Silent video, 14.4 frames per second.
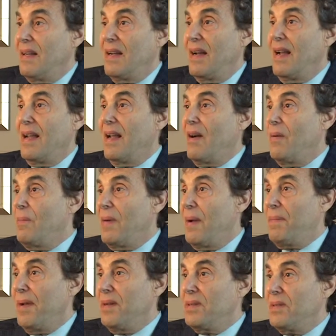I help my
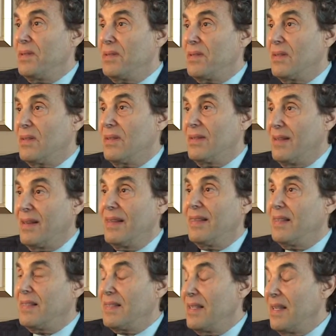patients look at
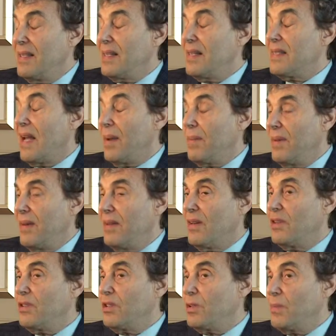this thing that's happening?
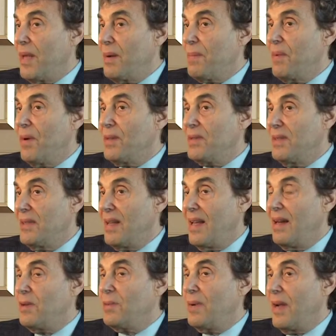There's this menopause and
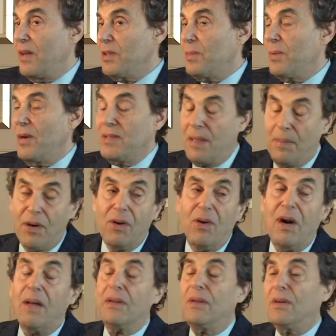andropause. I'm going to go
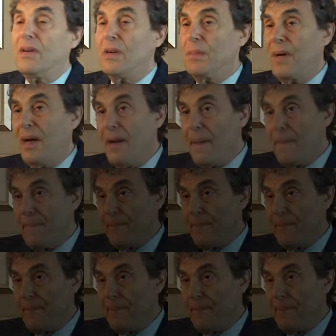out and learn about it.